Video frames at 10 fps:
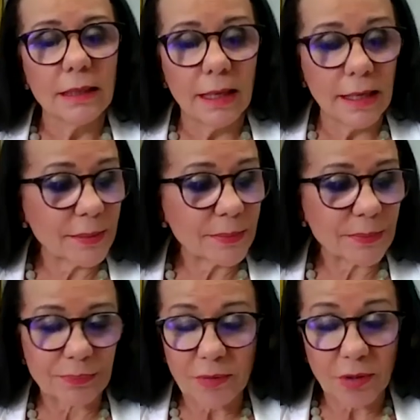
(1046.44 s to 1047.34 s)

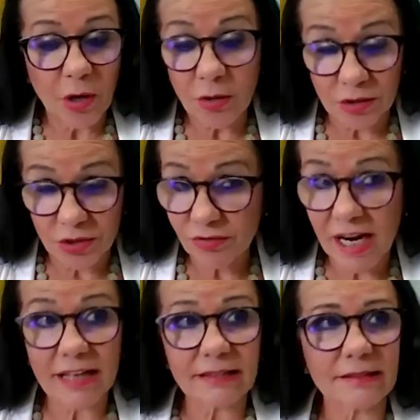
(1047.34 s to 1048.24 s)
um,
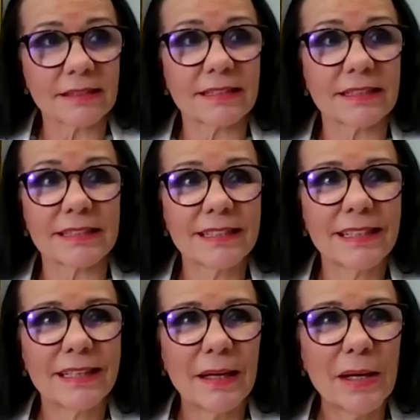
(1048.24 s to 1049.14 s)
contracts,
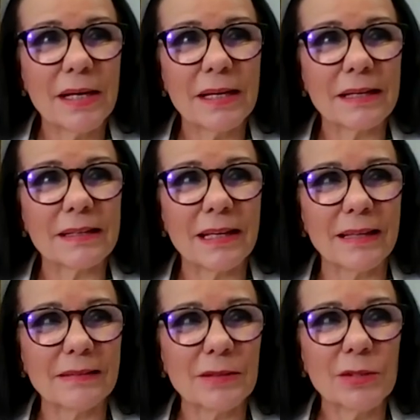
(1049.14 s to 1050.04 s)
uh,
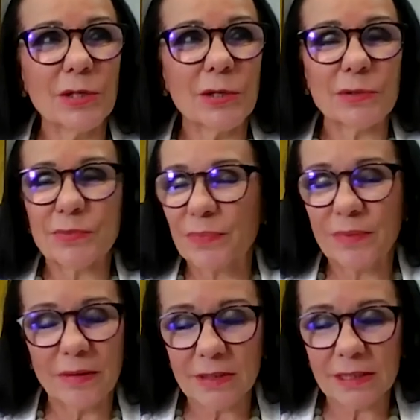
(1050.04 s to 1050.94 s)
you know,
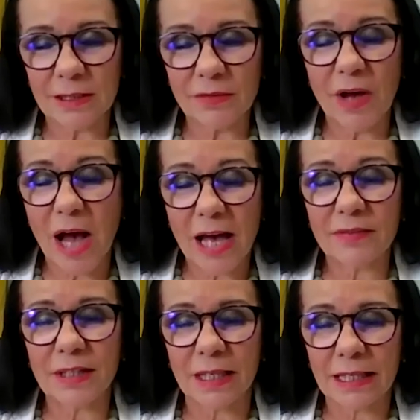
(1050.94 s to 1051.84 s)

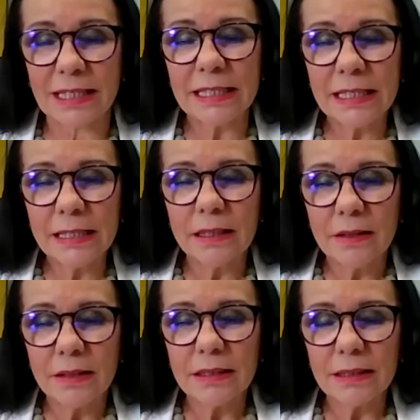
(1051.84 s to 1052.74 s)
surviving
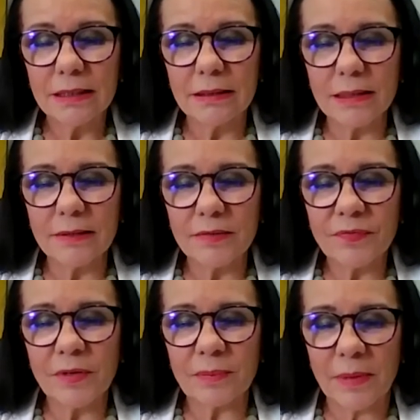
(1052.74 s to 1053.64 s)

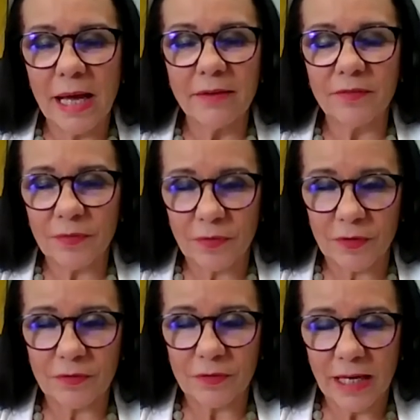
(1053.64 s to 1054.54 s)
from
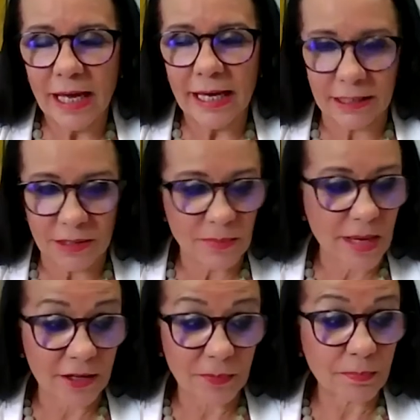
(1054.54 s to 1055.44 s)
hand to
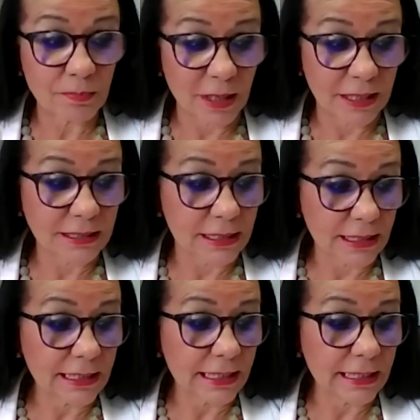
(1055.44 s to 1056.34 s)
mouth,
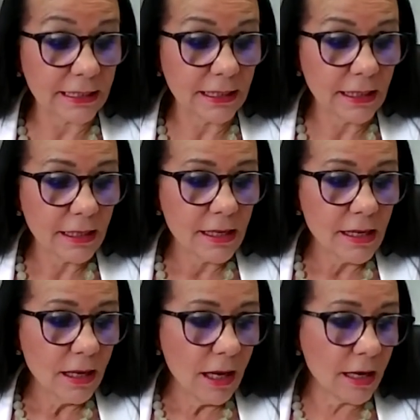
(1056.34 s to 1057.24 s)
basically.
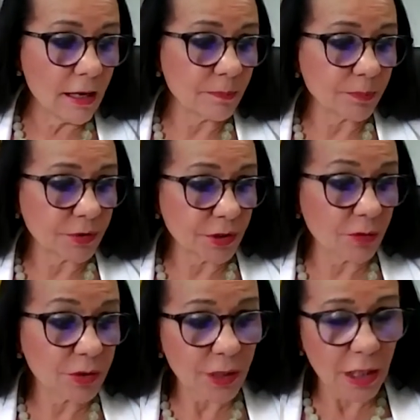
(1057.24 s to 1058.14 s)
Um, so
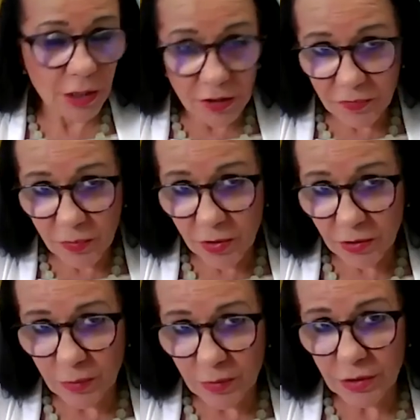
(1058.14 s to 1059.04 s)
we're doing a lot of
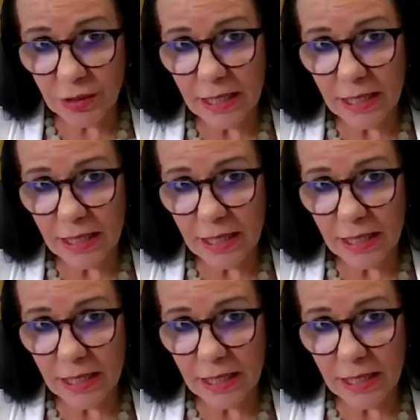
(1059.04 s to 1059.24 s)
work with